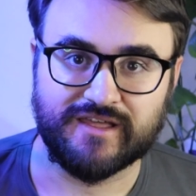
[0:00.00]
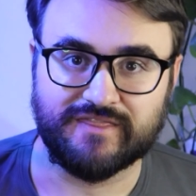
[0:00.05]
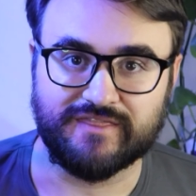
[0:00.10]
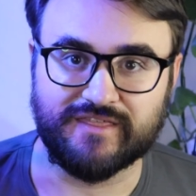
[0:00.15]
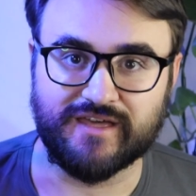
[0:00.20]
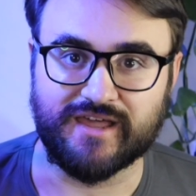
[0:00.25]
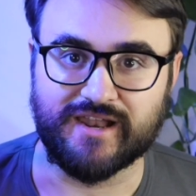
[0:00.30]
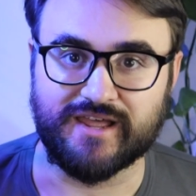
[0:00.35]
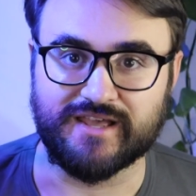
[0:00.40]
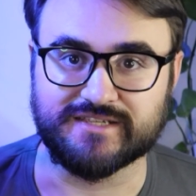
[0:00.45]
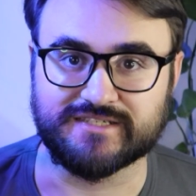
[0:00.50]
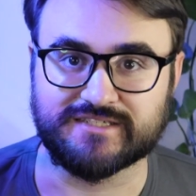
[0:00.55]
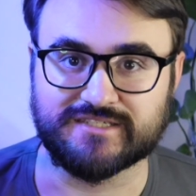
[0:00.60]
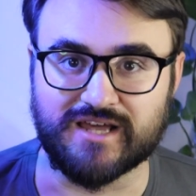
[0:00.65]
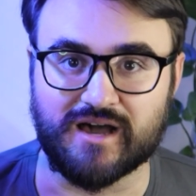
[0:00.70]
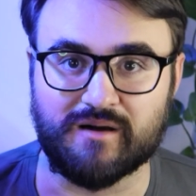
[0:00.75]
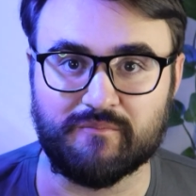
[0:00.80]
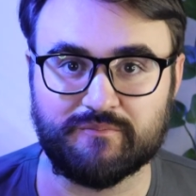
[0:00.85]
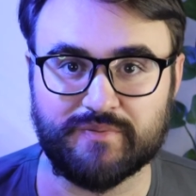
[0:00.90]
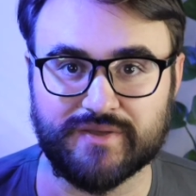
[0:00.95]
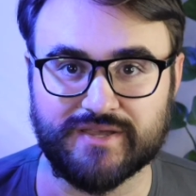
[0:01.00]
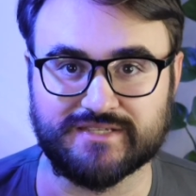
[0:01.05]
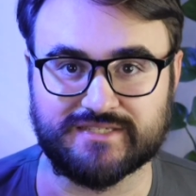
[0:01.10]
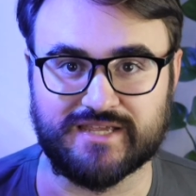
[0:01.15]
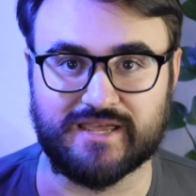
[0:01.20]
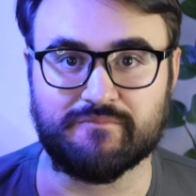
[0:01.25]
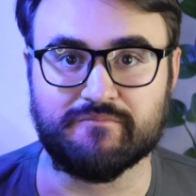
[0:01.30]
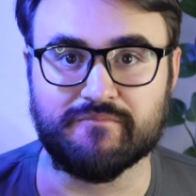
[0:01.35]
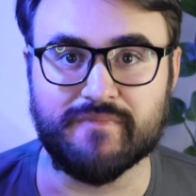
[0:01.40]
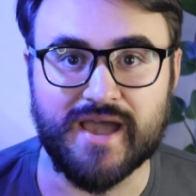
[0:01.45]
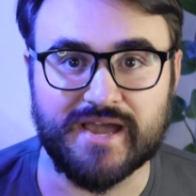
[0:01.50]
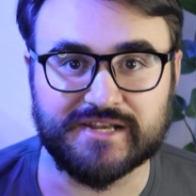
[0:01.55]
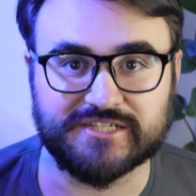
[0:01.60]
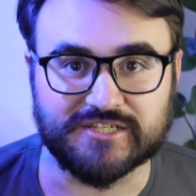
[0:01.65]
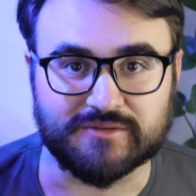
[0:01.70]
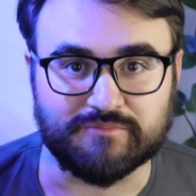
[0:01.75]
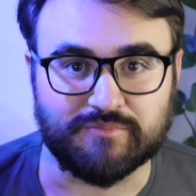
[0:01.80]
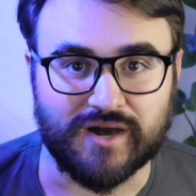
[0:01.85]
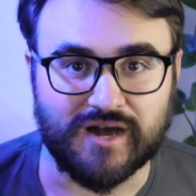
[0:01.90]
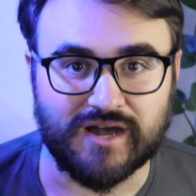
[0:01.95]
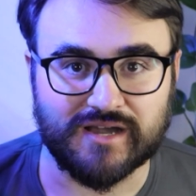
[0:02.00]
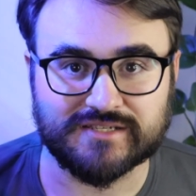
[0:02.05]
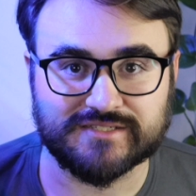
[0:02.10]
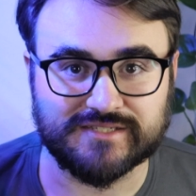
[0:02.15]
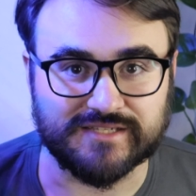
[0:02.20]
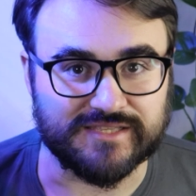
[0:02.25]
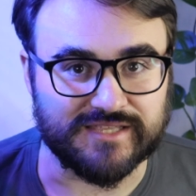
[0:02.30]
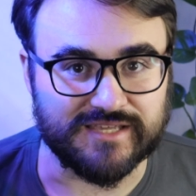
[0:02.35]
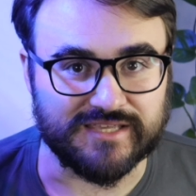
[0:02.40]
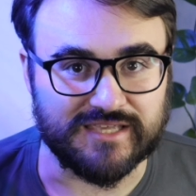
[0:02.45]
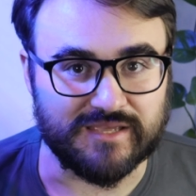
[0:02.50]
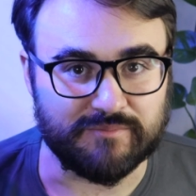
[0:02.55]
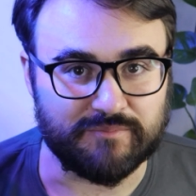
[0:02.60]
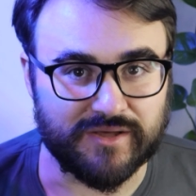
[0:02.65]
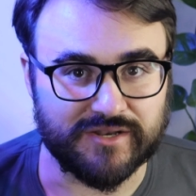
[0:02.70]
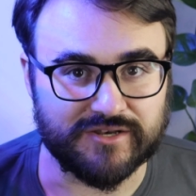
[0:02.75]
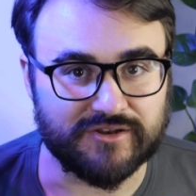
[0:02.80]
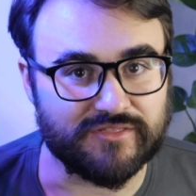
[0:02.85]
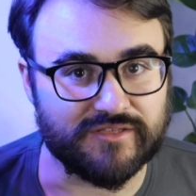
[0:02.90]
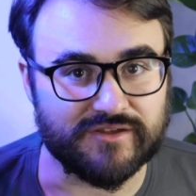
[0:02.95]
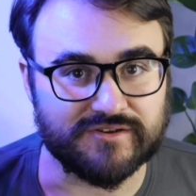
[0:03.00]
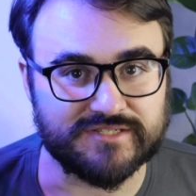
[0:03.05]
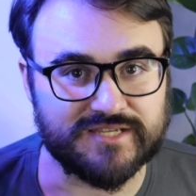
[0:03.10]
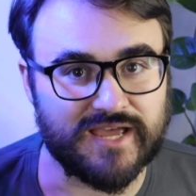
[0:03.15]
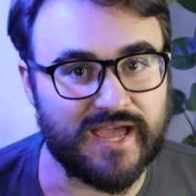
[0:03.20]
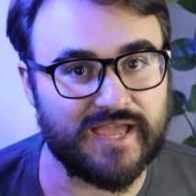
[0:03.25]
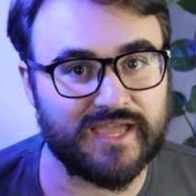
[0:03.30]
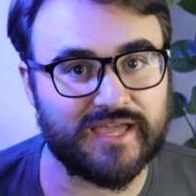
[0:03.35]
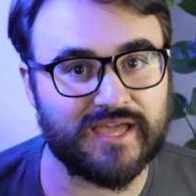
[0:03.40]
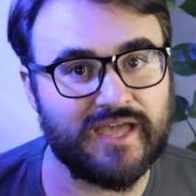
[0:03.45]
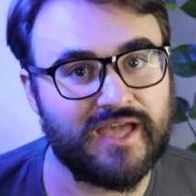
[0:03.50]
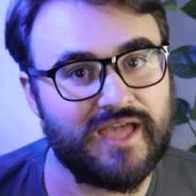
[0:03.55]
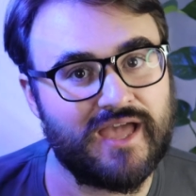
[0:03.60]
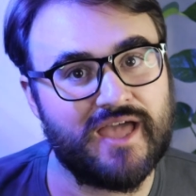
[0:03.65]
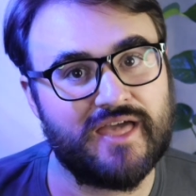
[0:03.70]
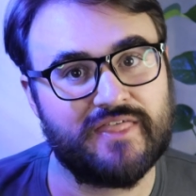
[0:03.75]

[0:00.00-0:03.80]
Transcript: that a sump is a magic box that they keep under their tank